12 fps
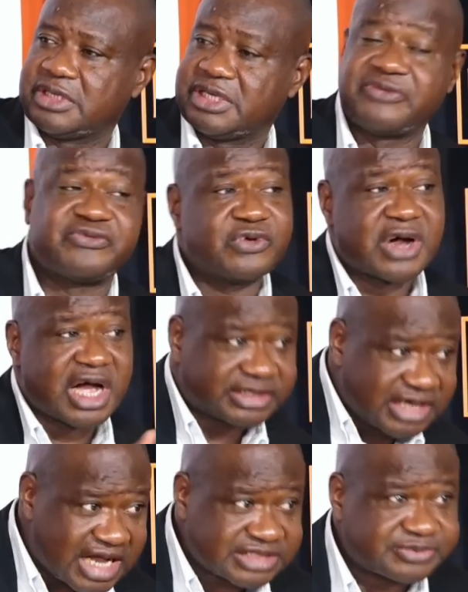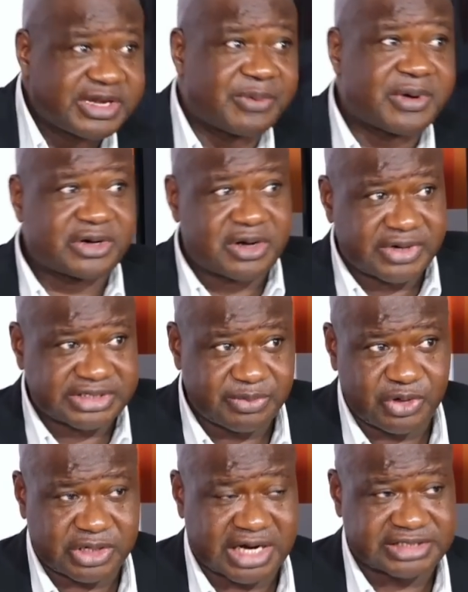If you had asked me about our
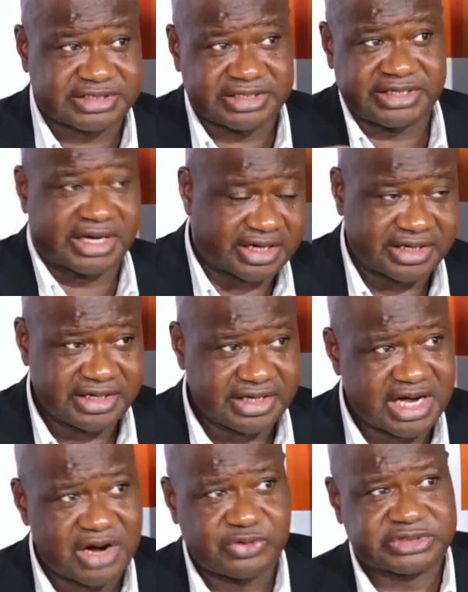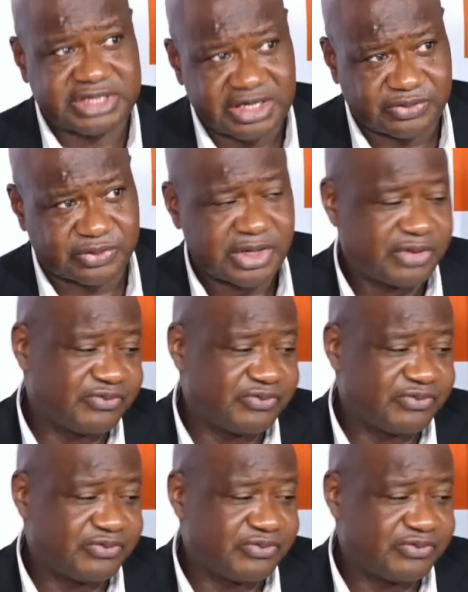democracy here, I tell you.